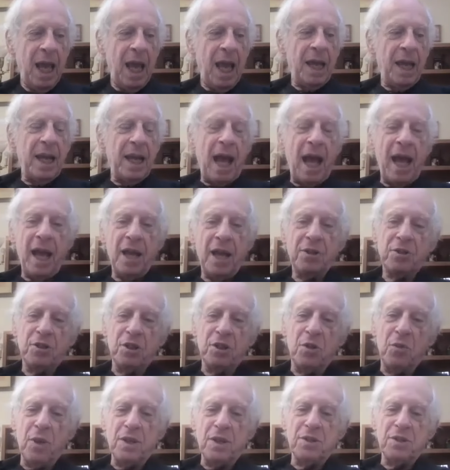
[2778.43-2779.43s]
And I asked
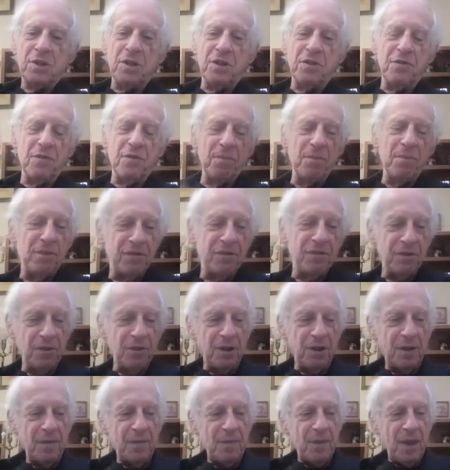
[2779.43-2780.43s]
a question from the
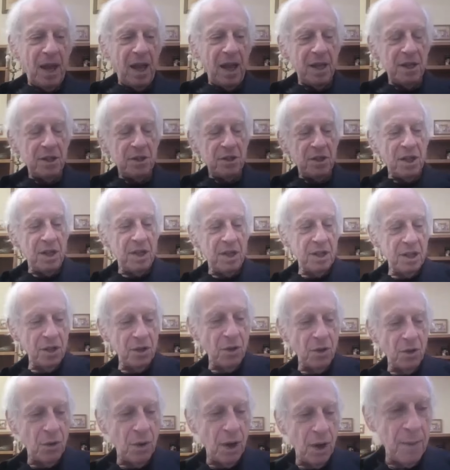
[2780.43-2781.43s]
floor. I said, You
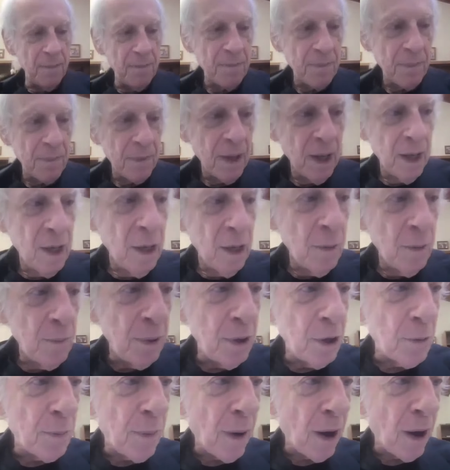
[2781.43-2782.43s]
know, uh,
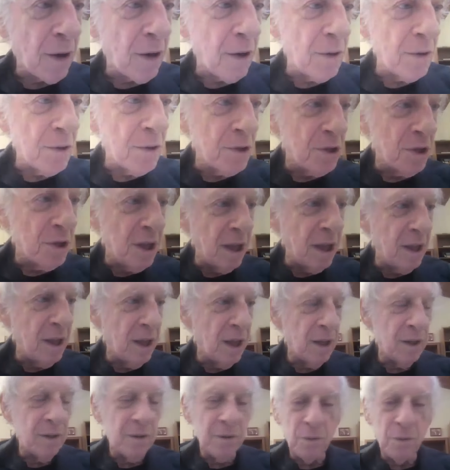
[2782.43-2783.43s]
Peter Parker is the
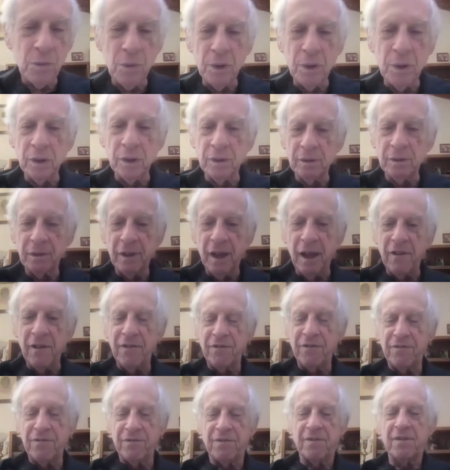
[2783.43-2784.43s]
uh, real
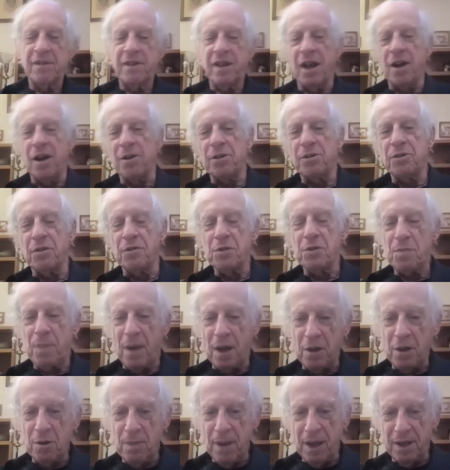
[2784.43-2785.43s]
life character of
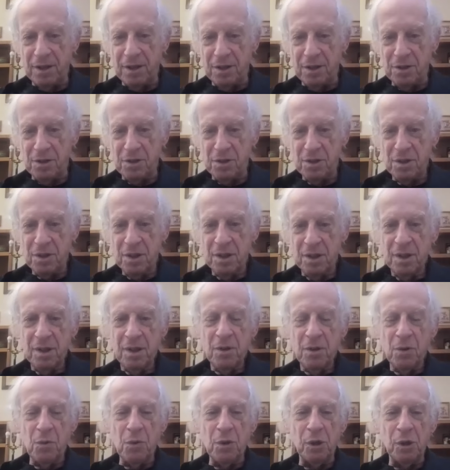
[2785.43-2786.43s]
Spider Man, is
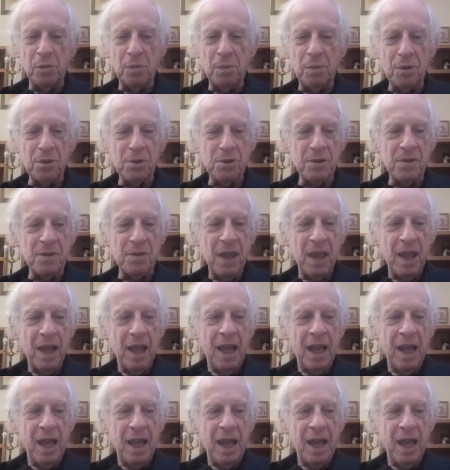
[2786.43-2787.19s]
real person.